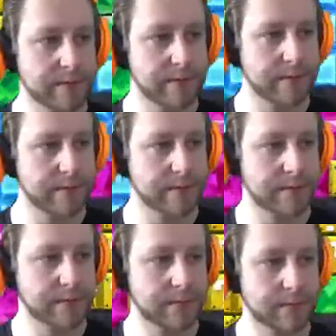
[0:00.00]

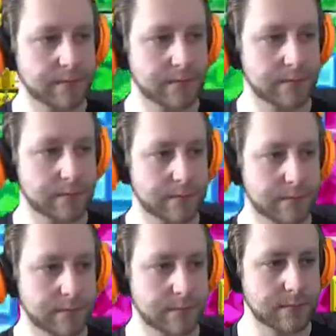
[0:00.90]

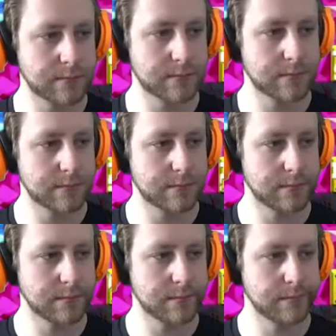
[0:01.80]

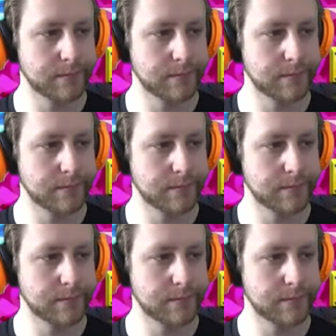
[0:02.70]
Nobody speaks.